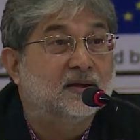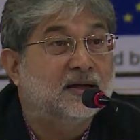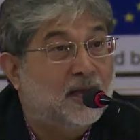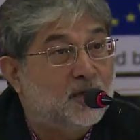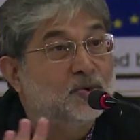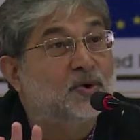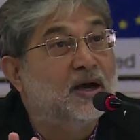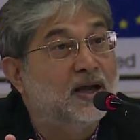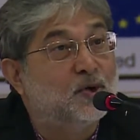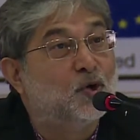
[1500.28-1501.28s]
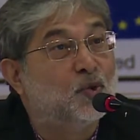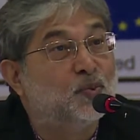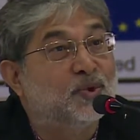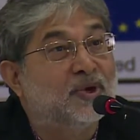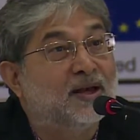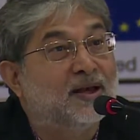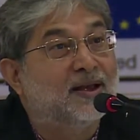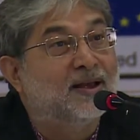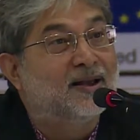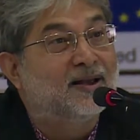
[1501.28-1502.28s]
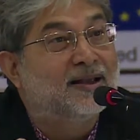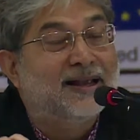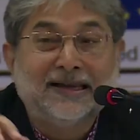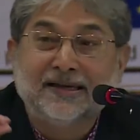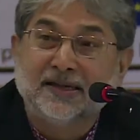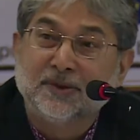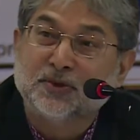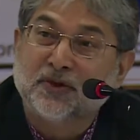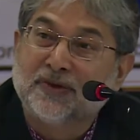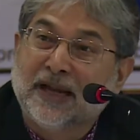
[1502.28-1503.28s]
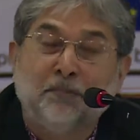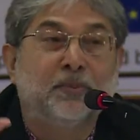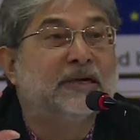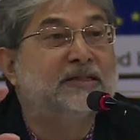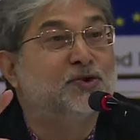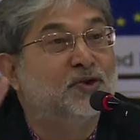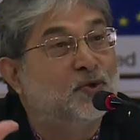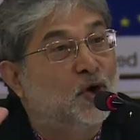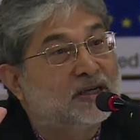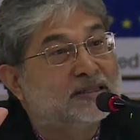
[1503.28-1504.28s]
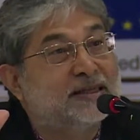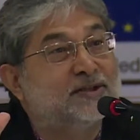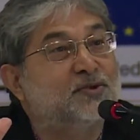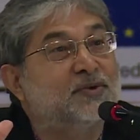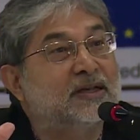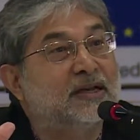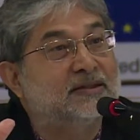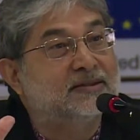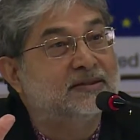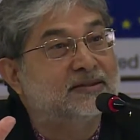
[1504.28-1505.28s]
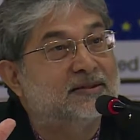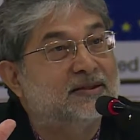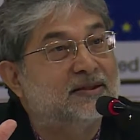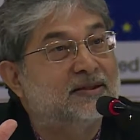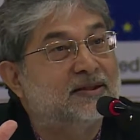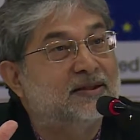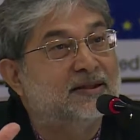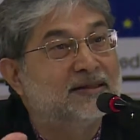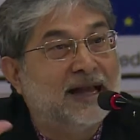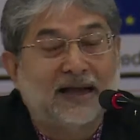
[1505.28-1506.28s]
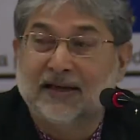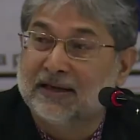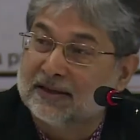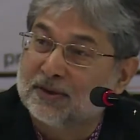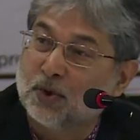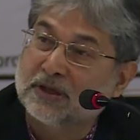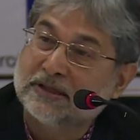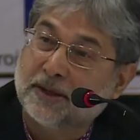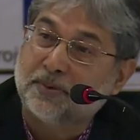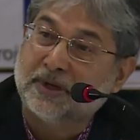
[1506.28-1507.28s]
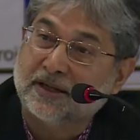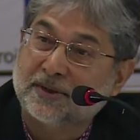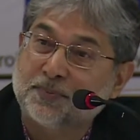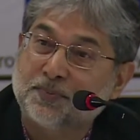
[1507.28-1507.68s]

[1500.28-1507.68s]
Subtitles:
Now, I hope in terms of numbers you have got a sense of the crisis in the aggregate, what is happening?